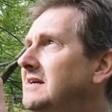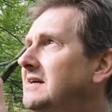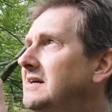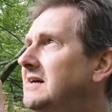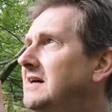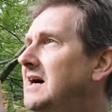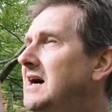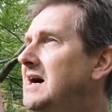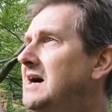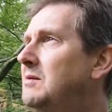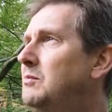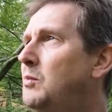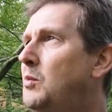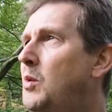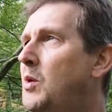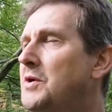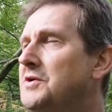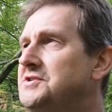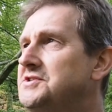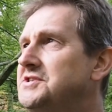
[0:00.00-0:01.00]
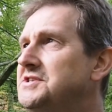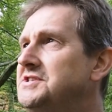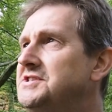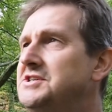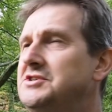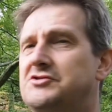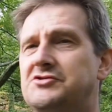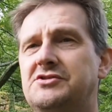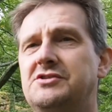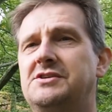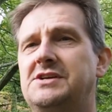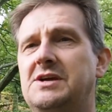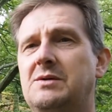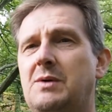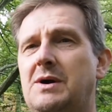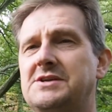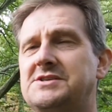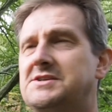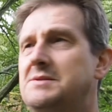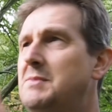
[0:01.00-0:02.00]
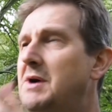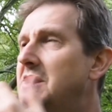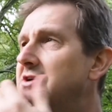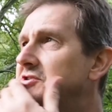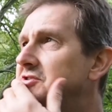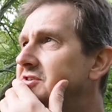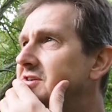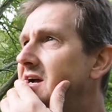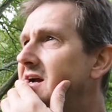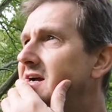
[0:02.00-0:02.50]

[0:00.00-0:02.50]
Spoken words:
wasn't intruding quite so much,